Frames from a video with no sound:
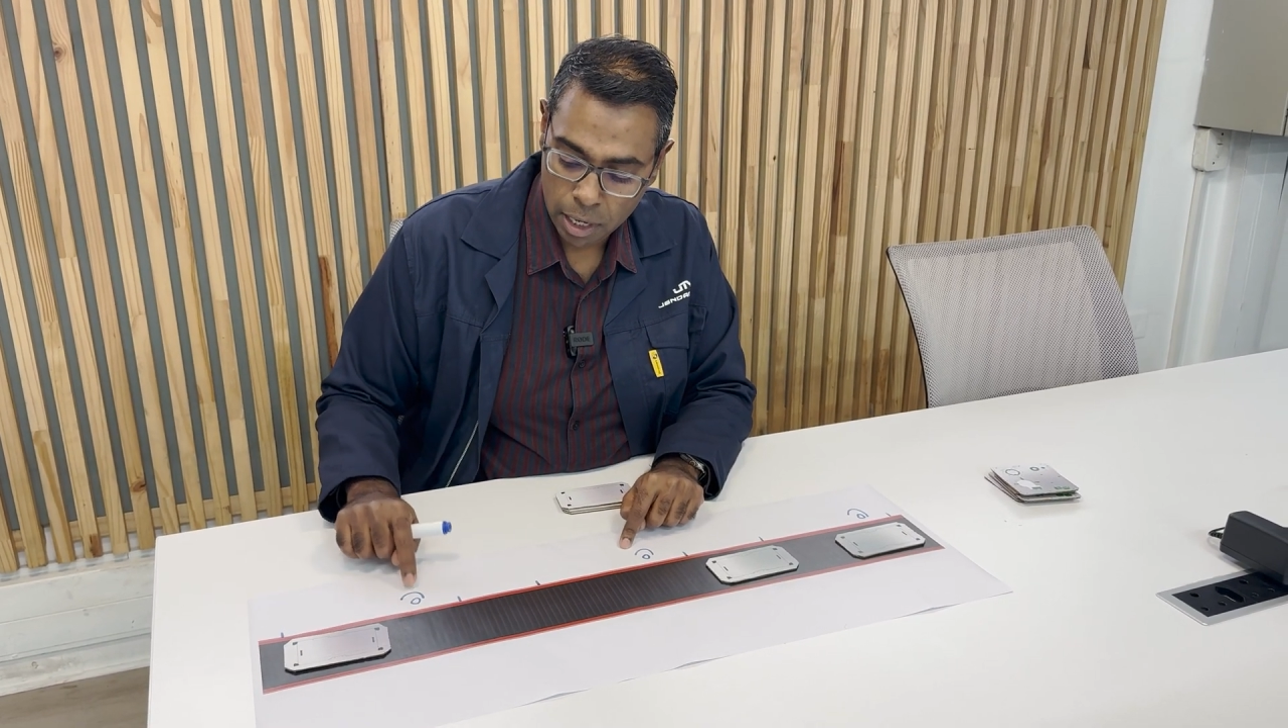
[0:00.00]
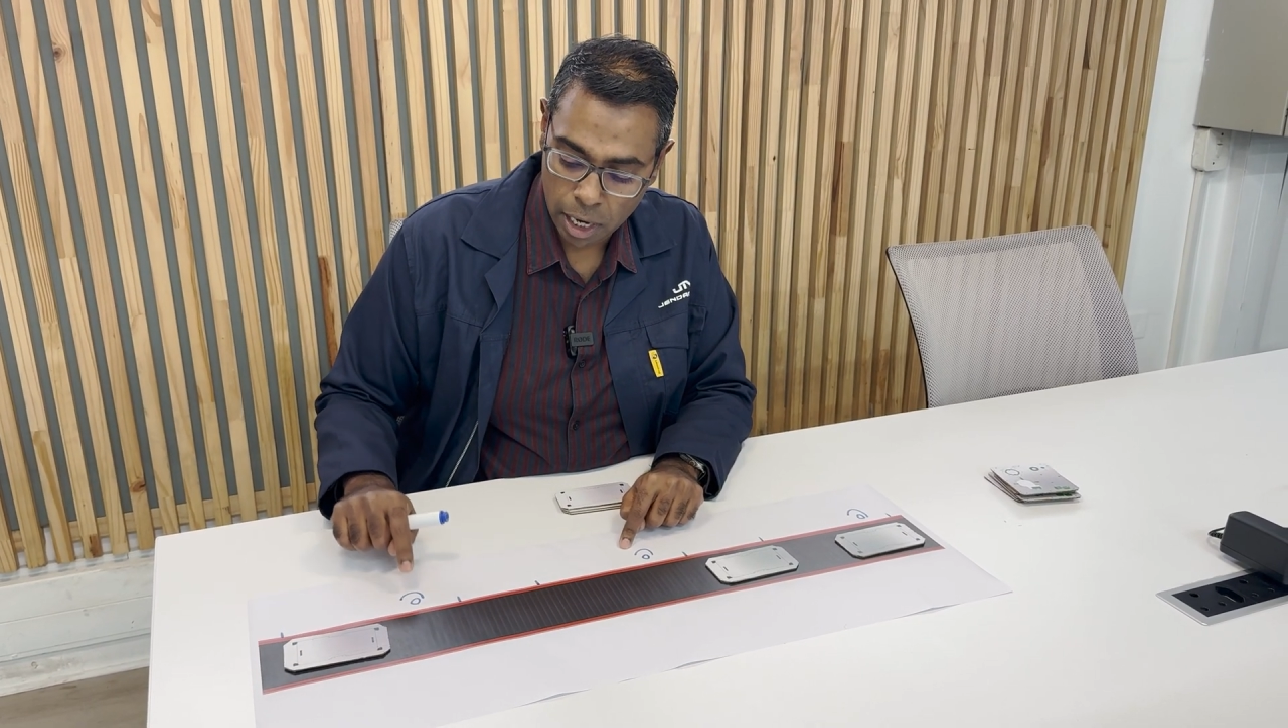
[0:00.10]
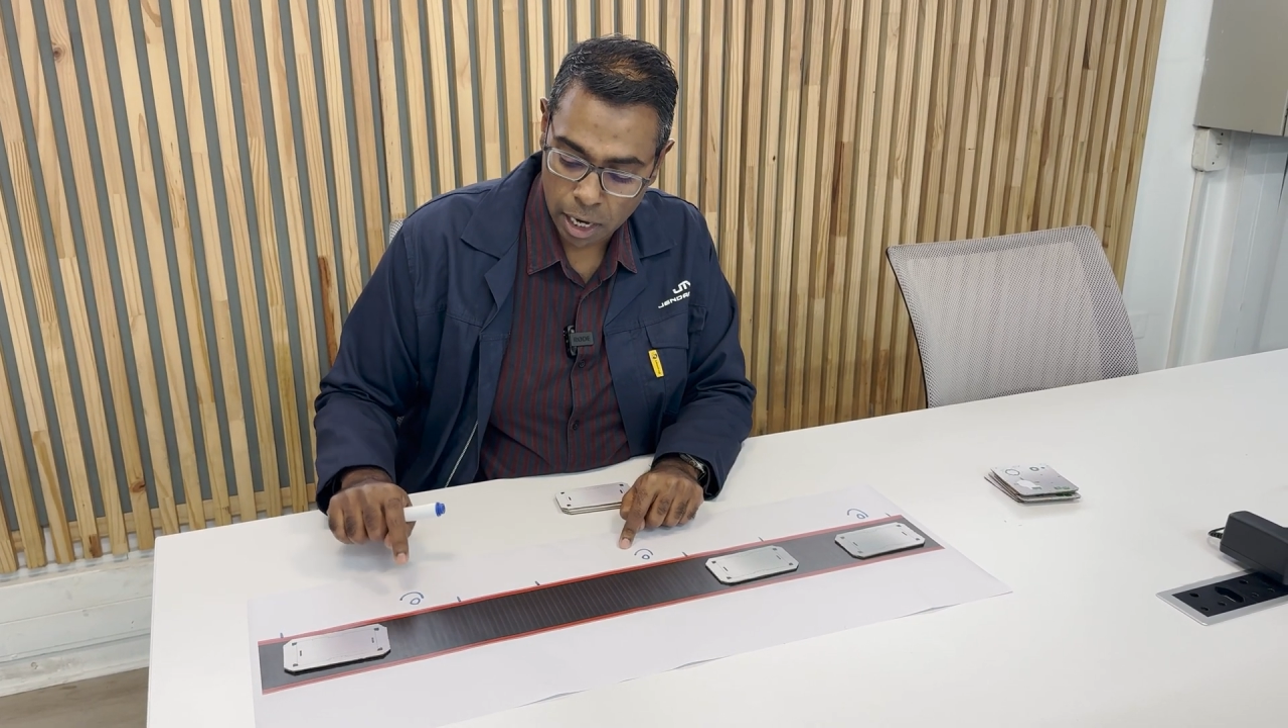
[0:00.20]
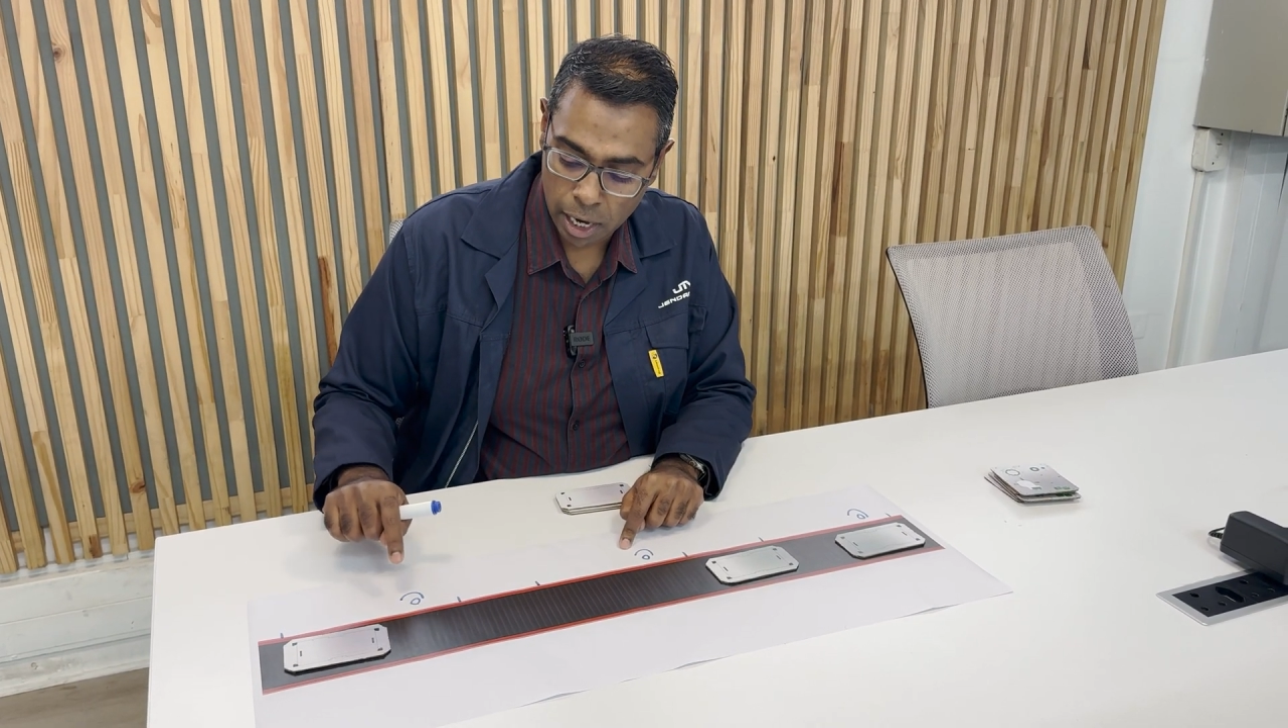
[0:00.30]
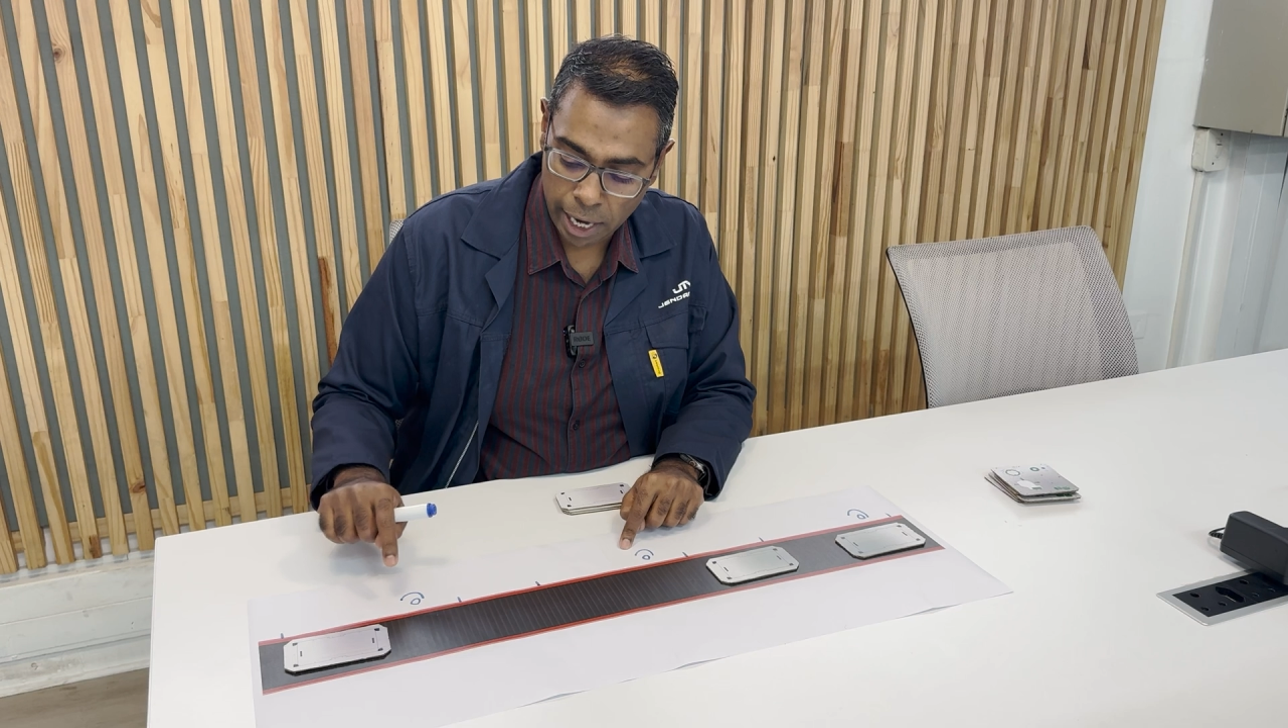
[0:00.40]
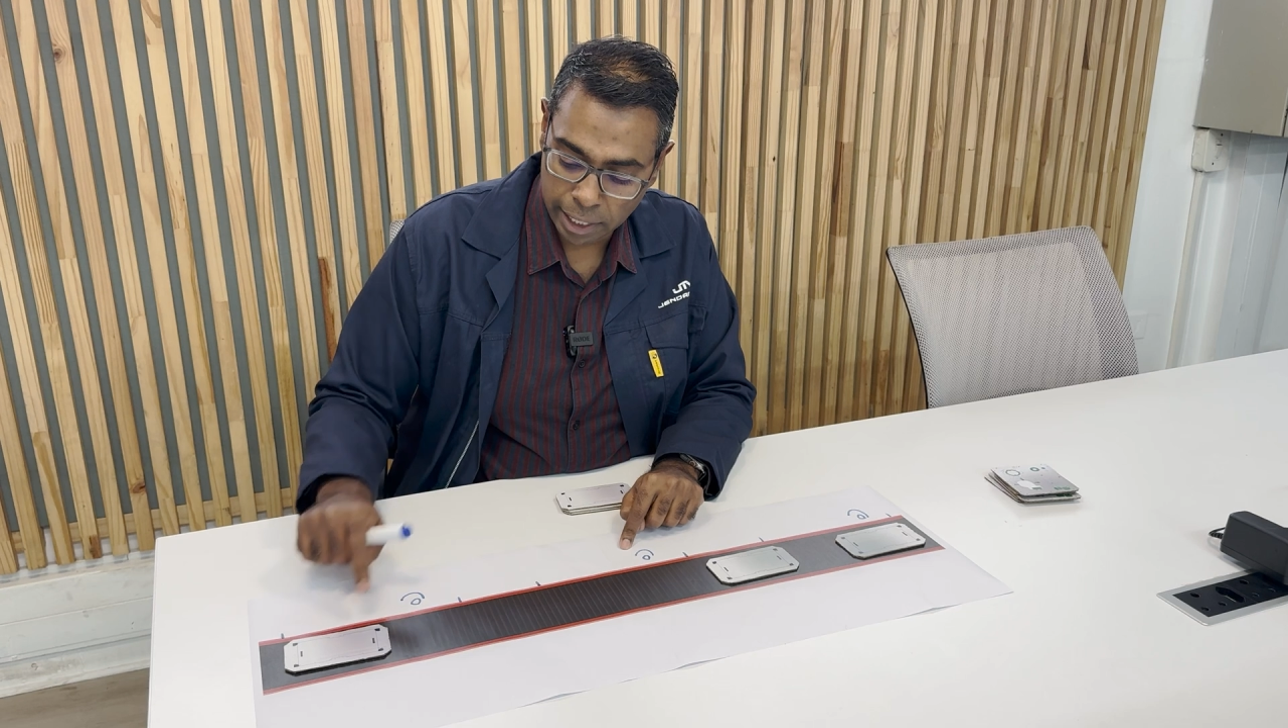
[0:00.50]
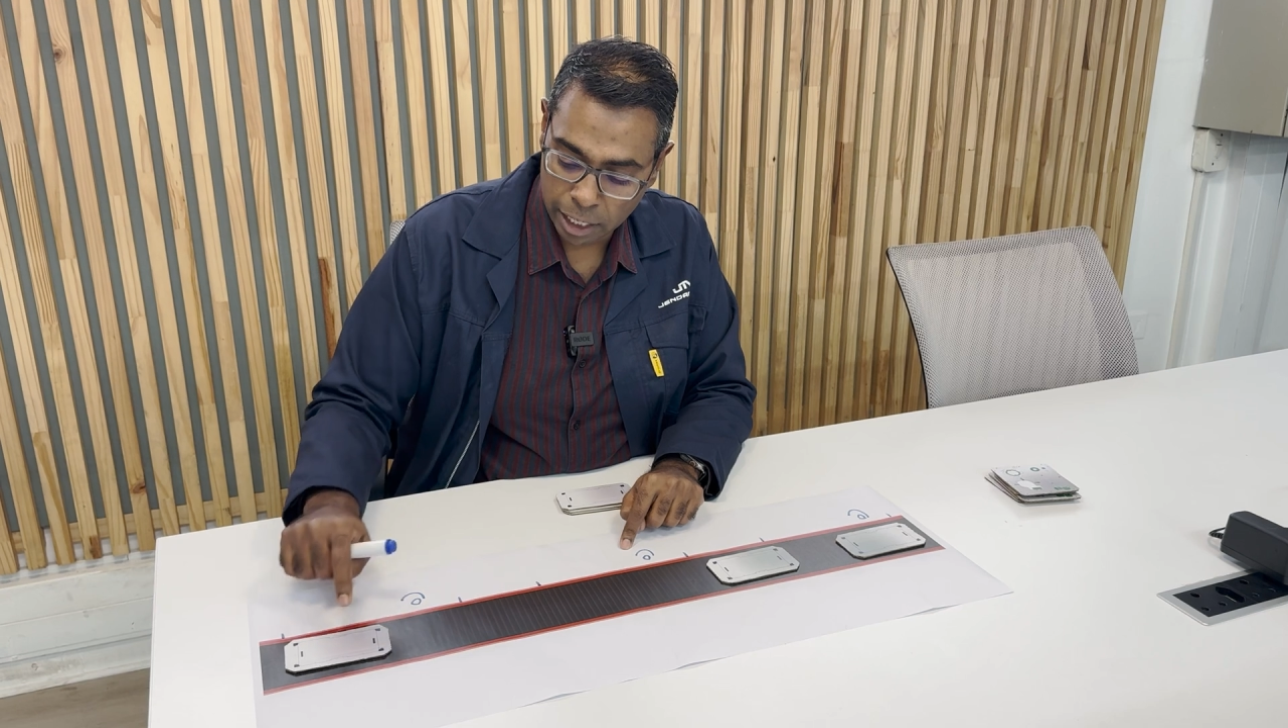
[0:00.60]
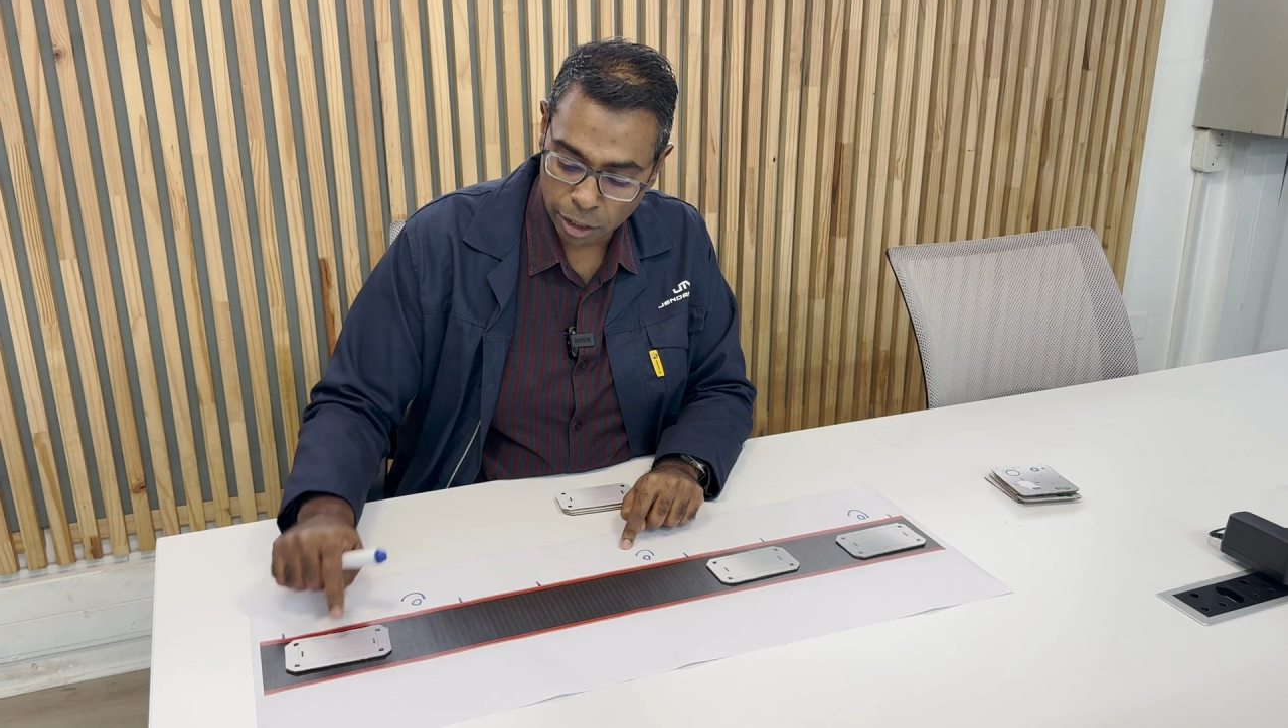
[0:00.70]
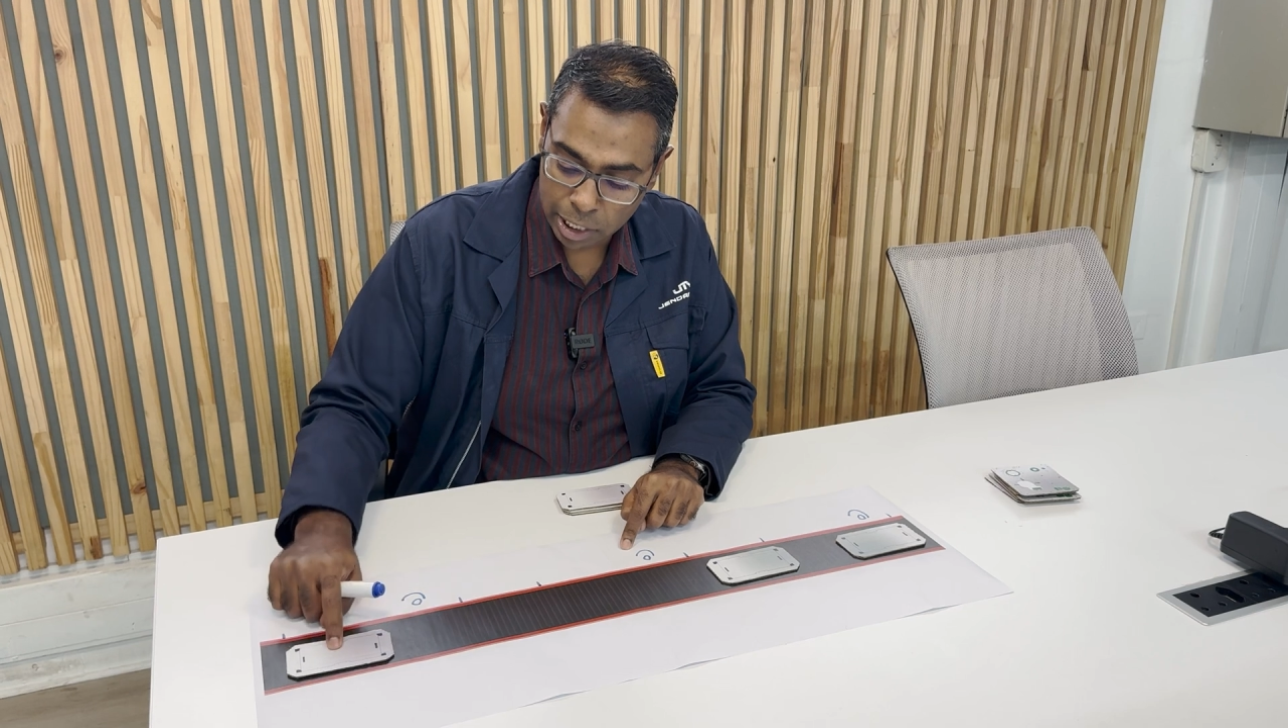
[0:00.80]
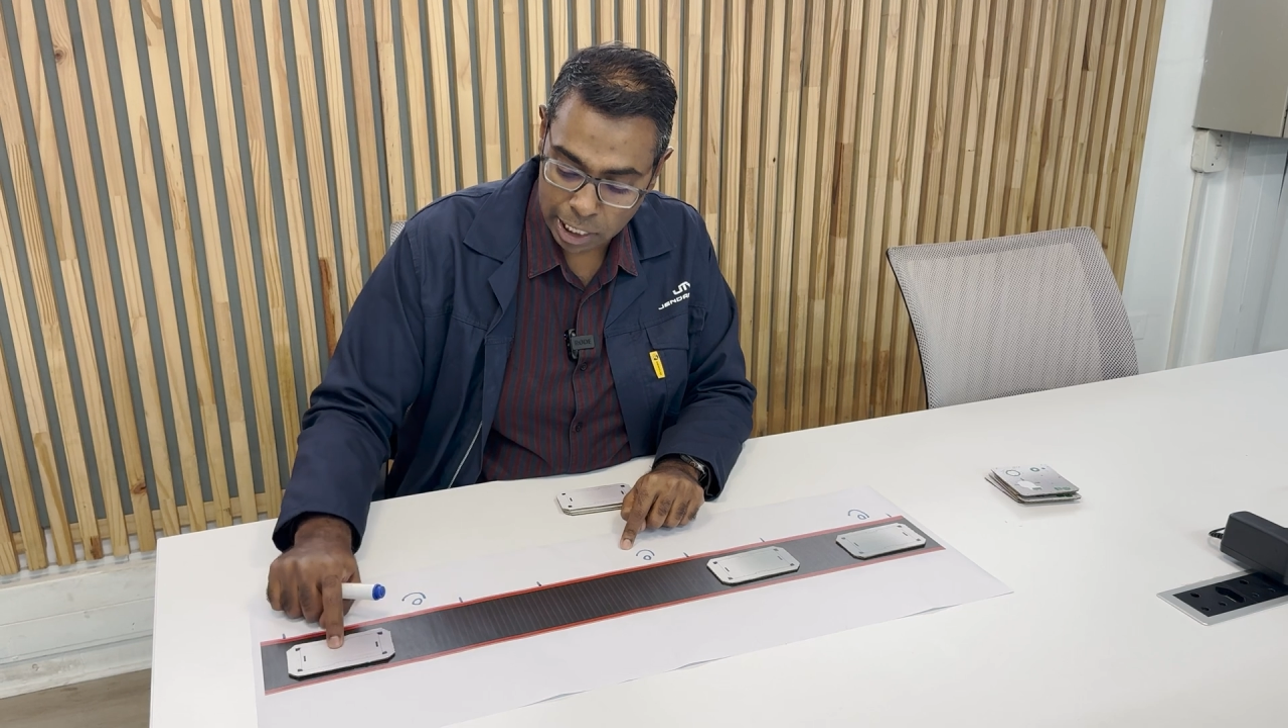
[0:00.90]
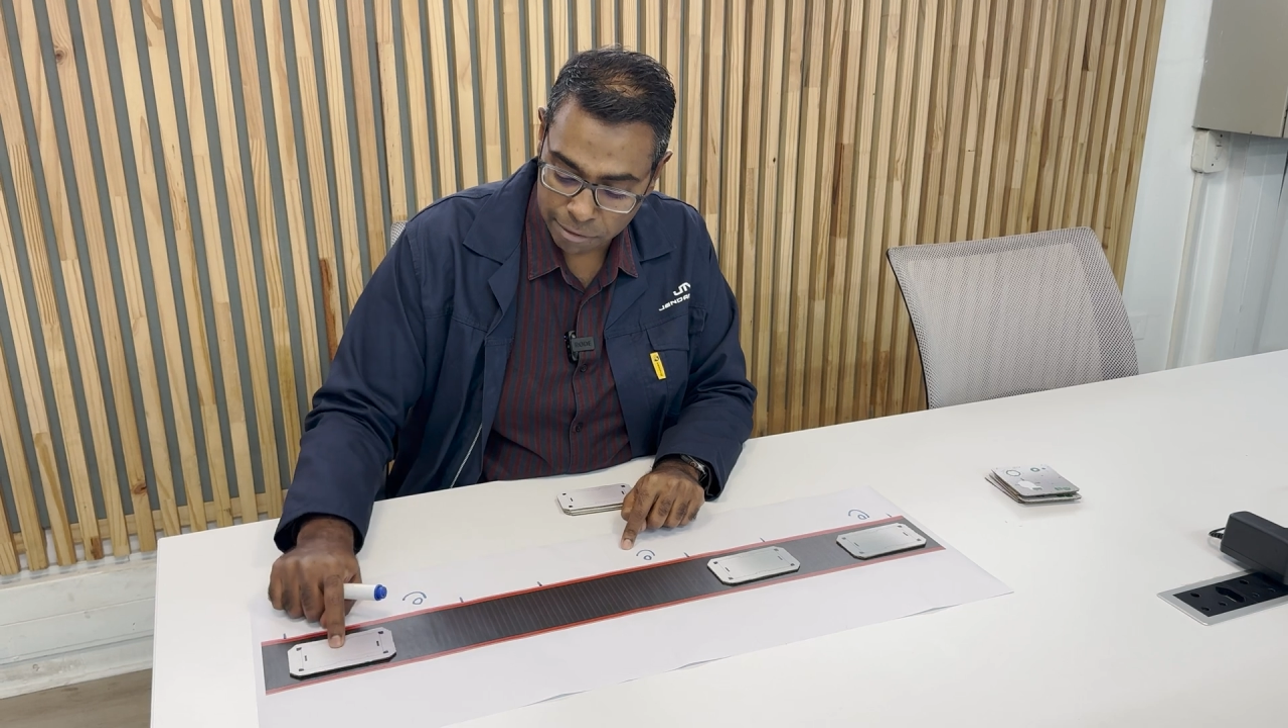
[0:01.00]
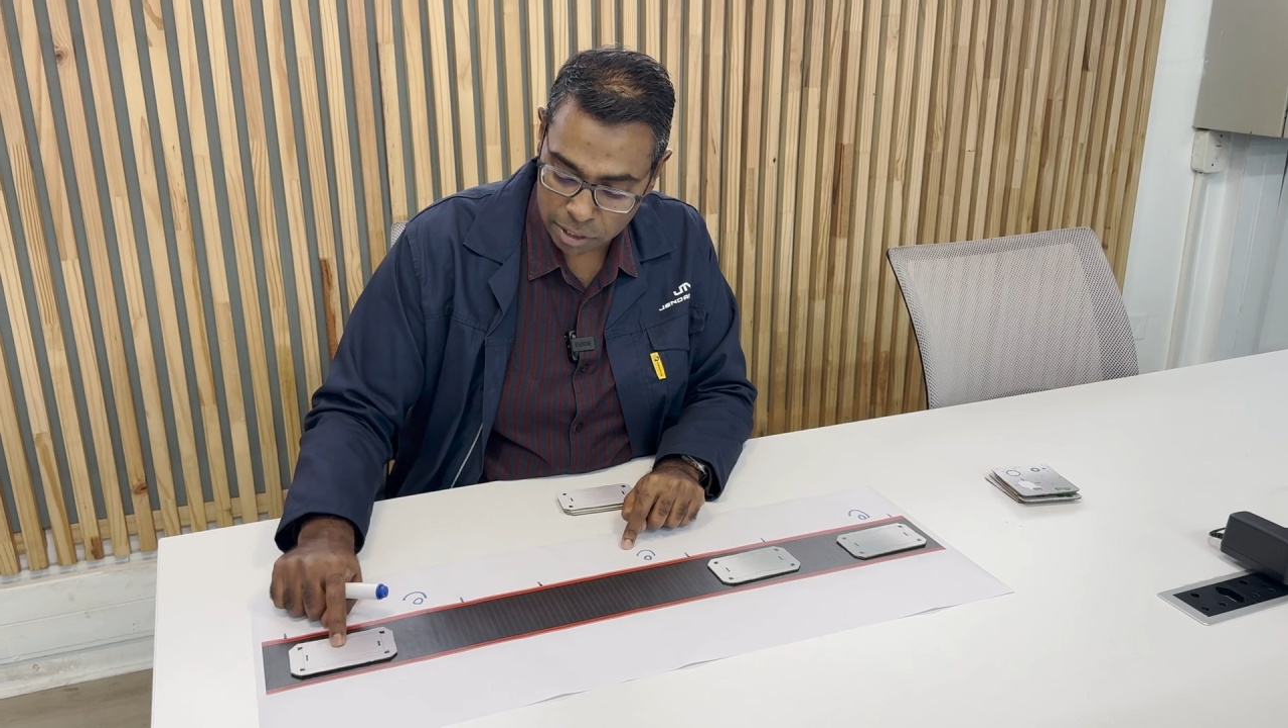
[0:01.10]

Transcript: and can only leave